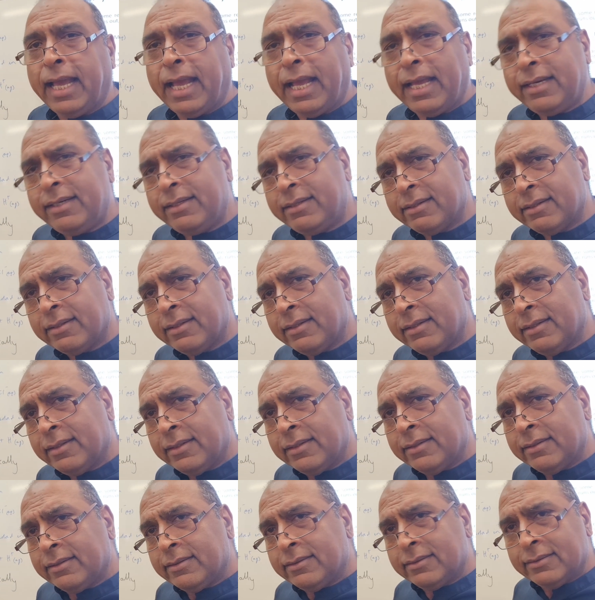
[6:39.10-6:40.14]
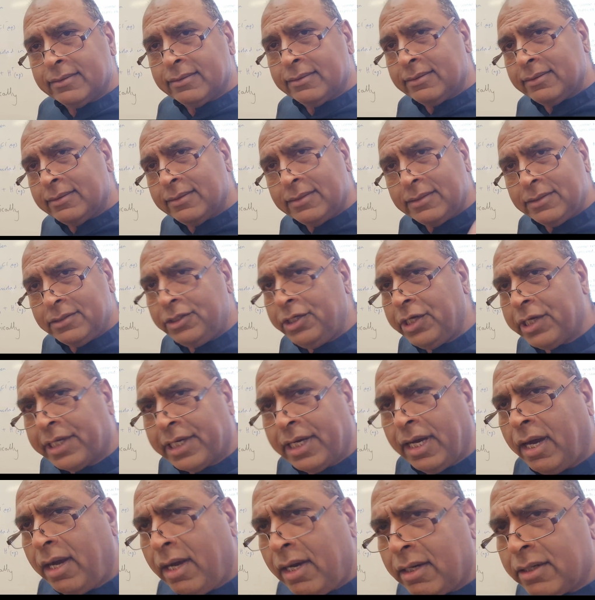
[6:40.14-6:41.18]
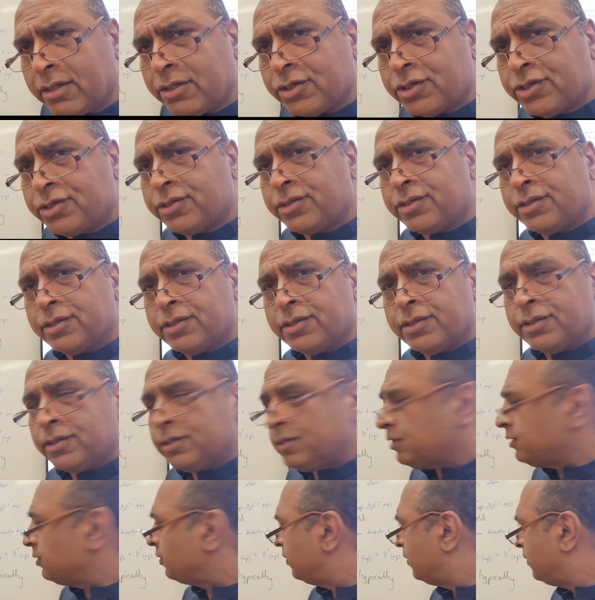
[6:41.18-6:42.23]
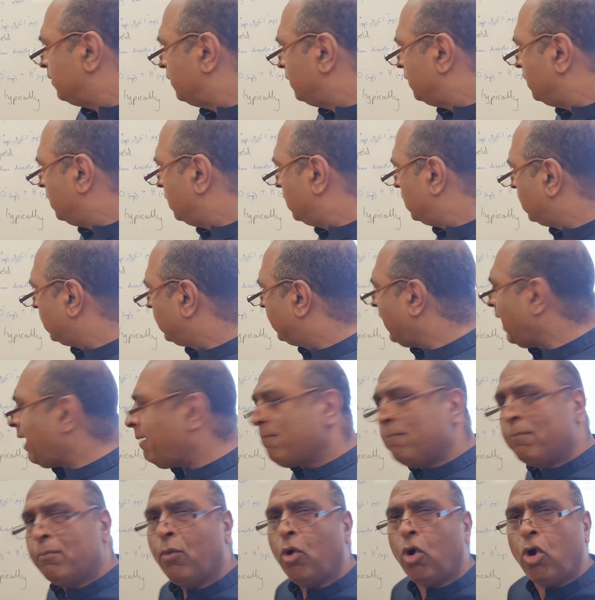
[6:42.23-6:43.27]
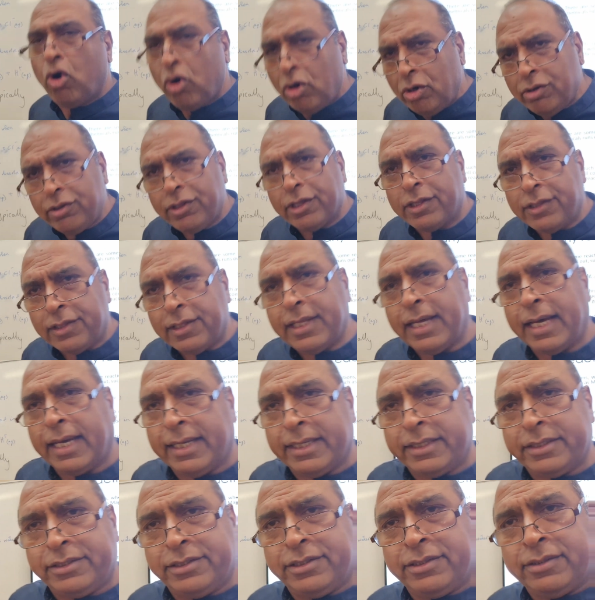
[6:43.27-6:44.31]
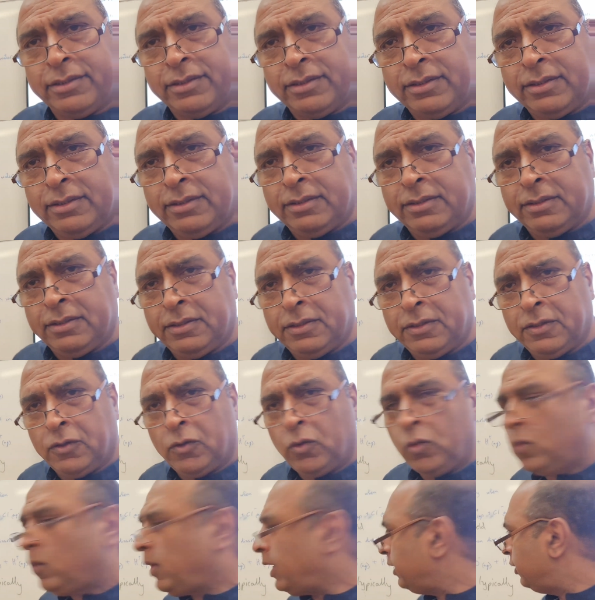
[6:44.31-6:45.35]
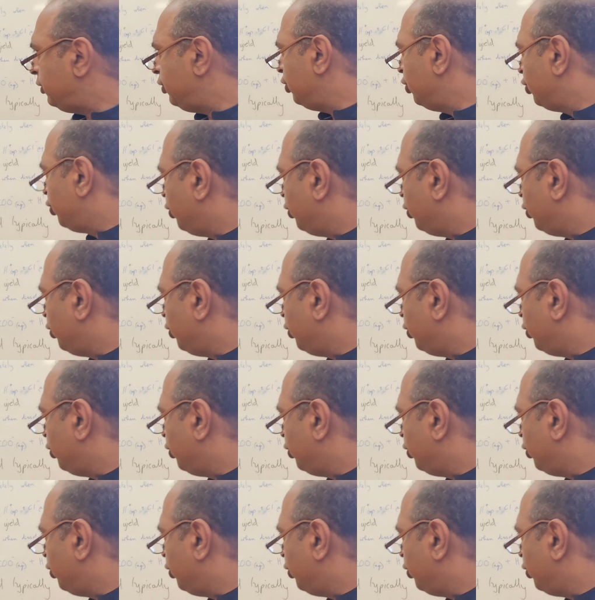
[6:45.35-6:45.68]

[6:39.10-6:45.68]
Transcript: And you can't get more than that when you're